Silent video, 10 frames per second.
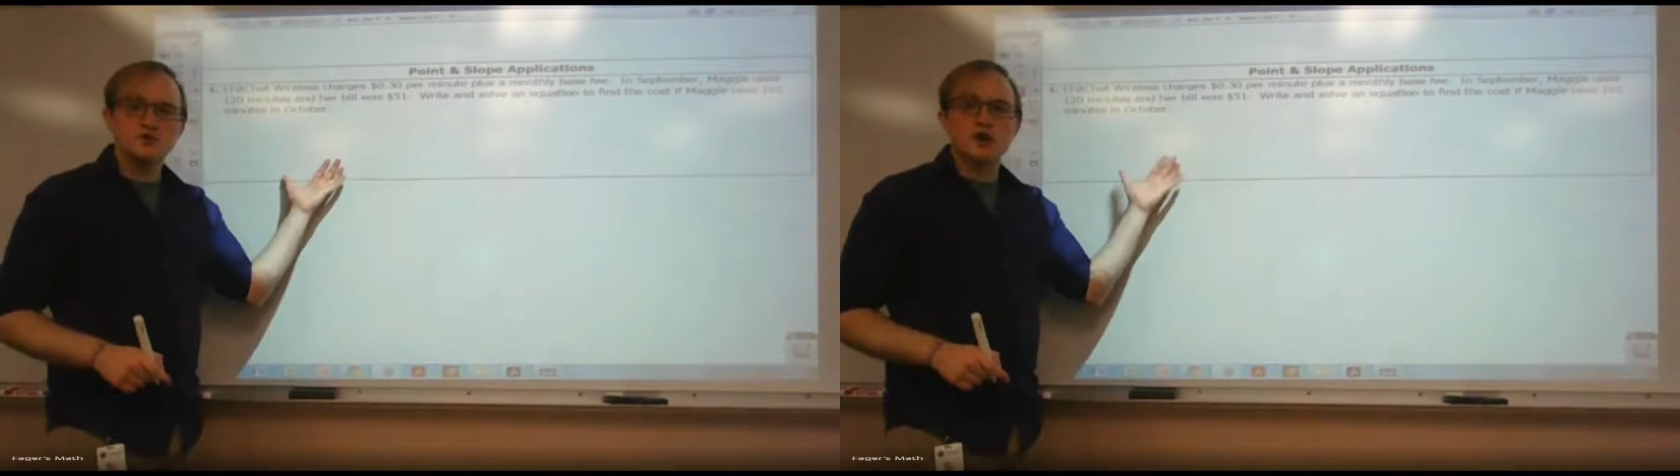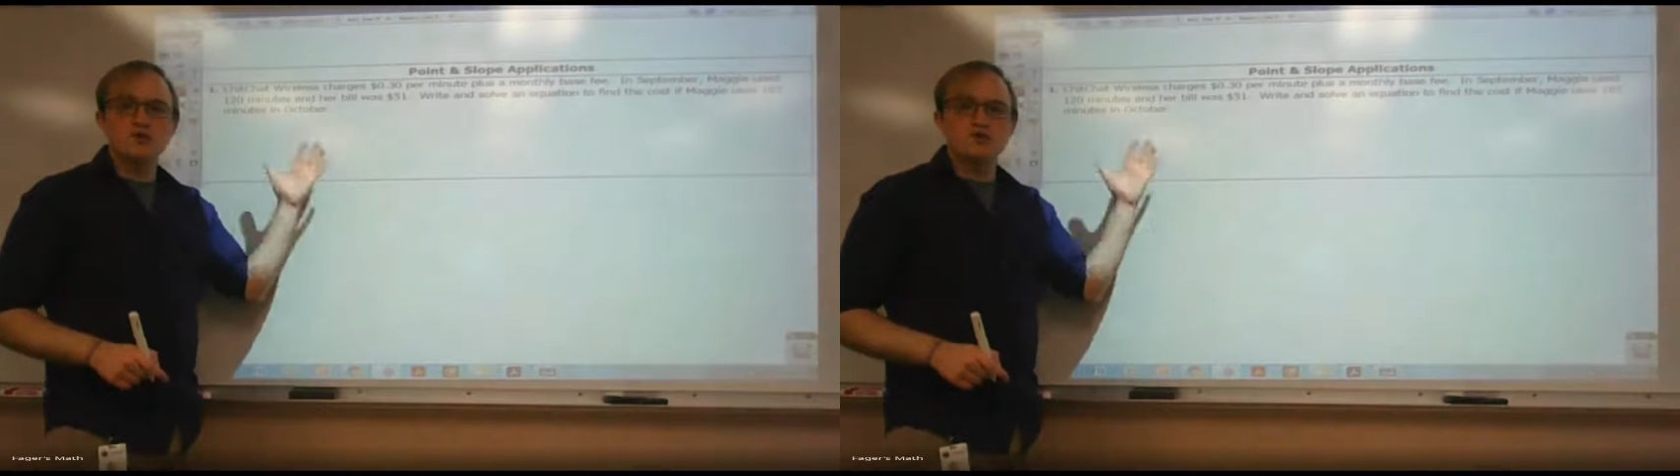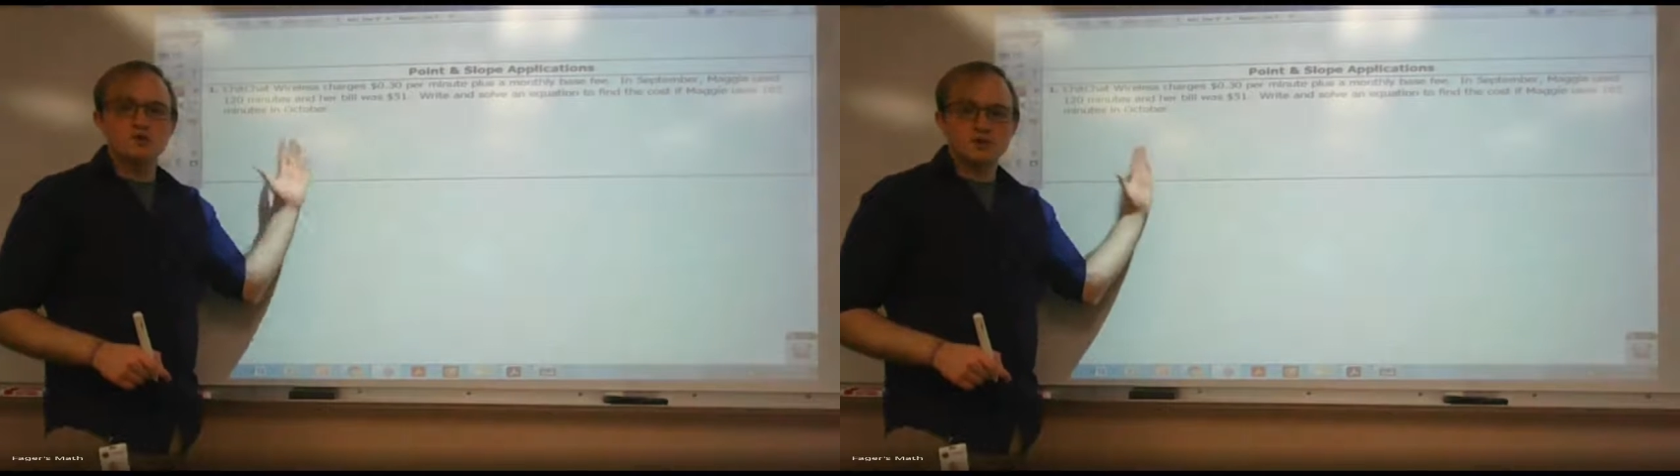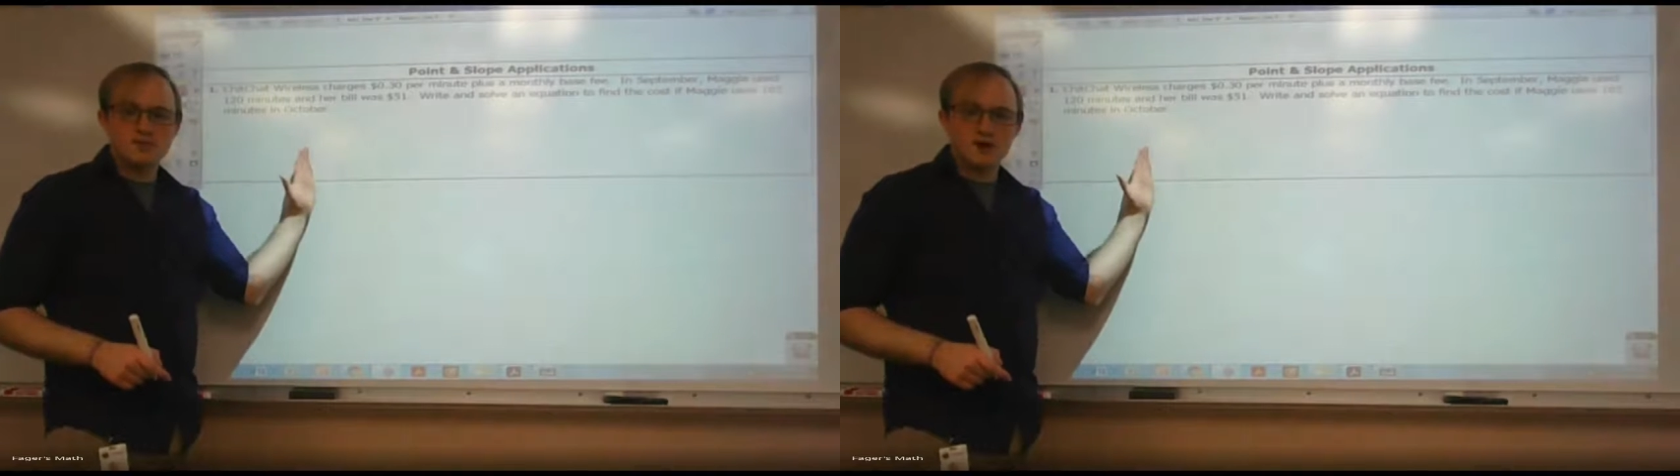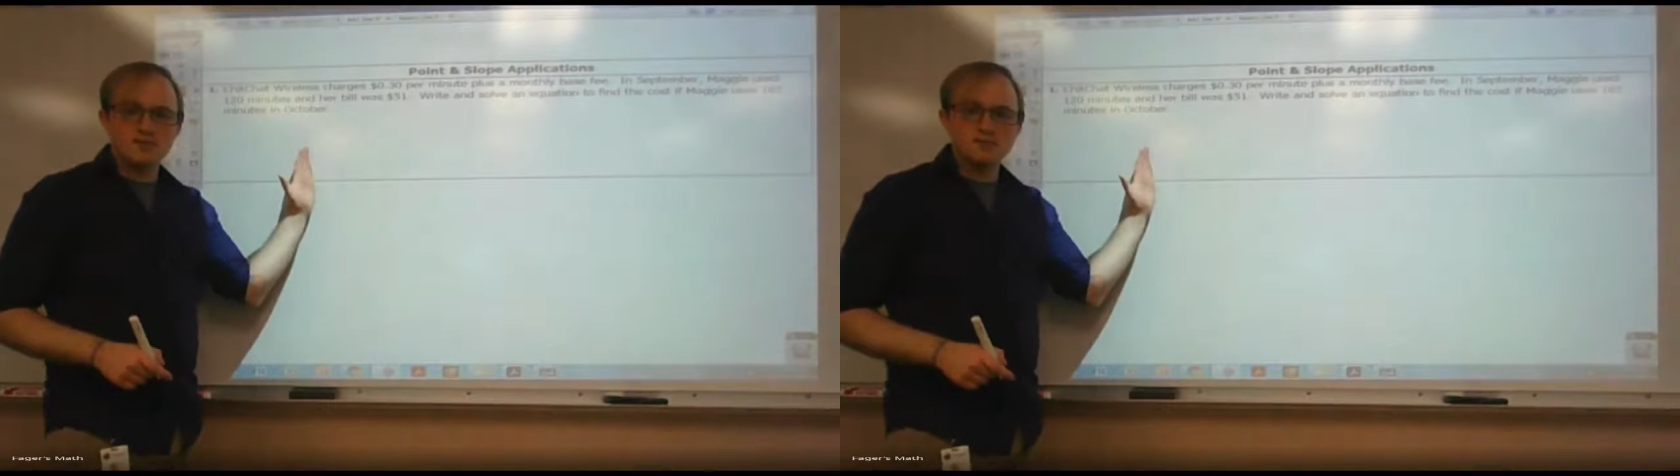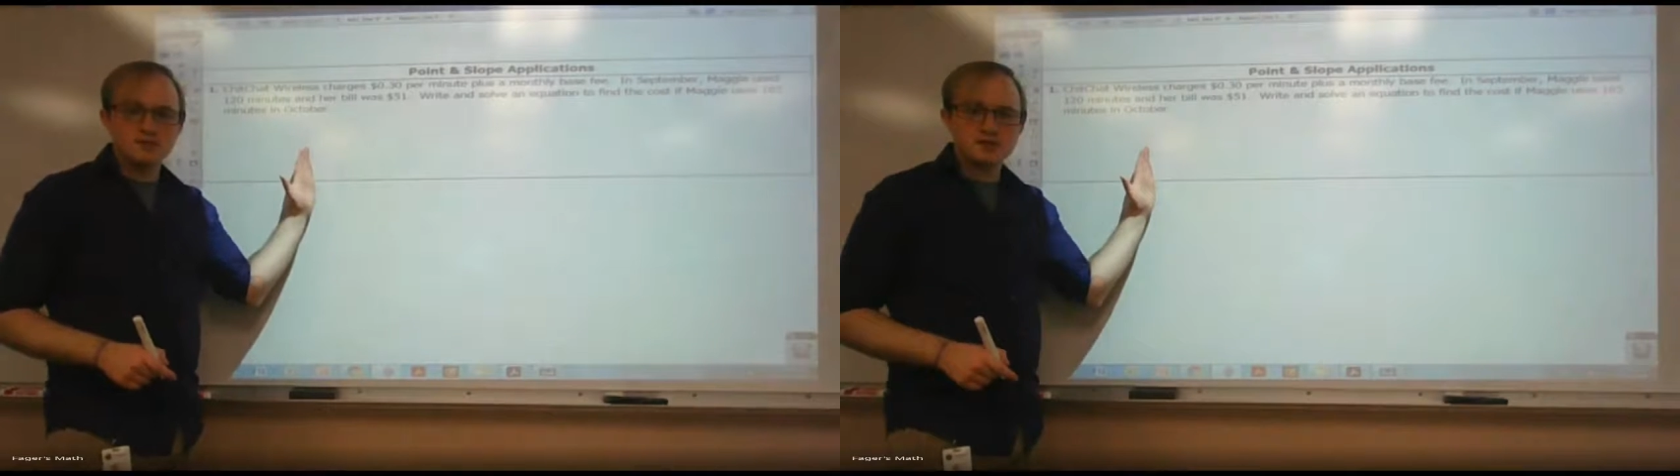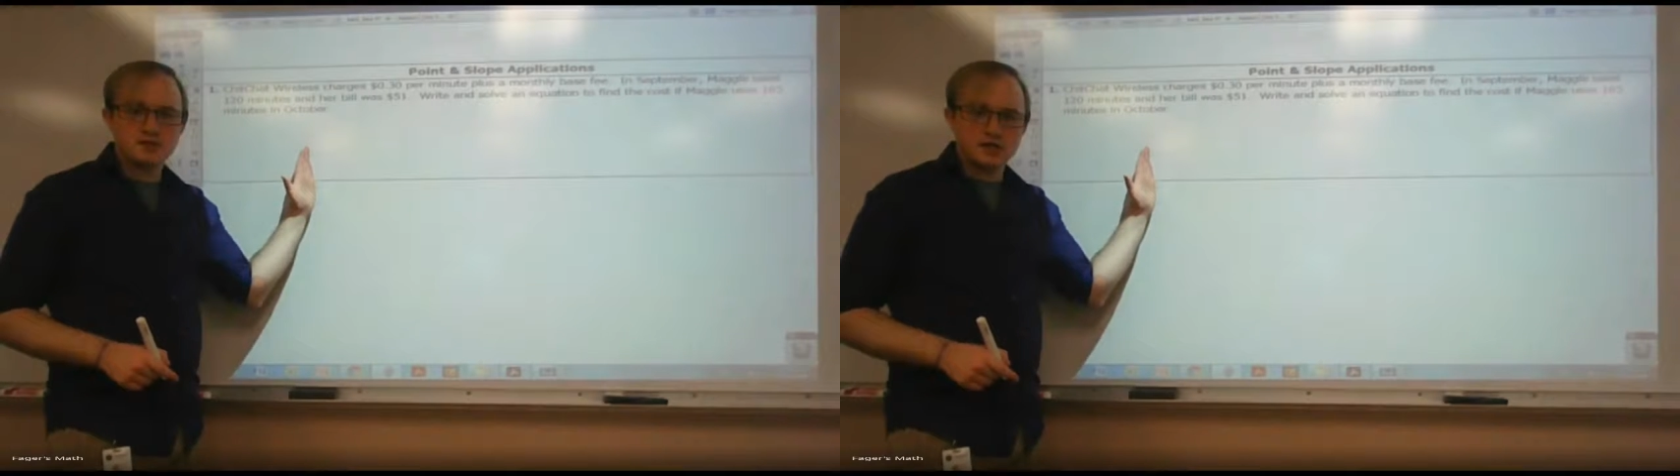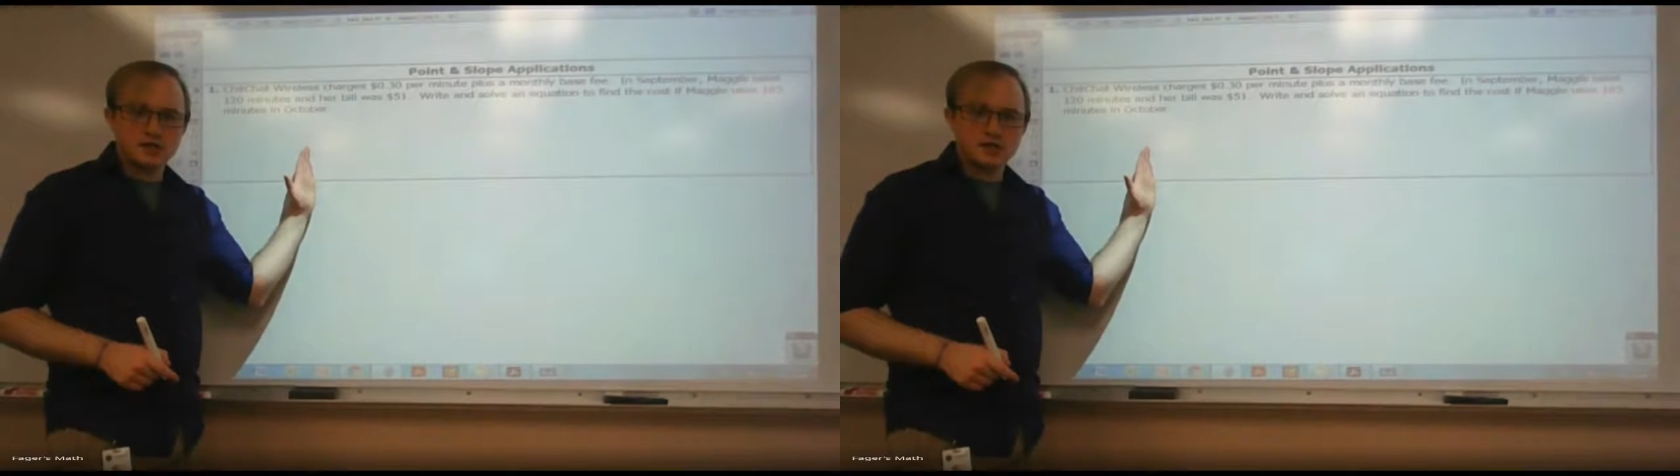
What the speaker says: lot with word problems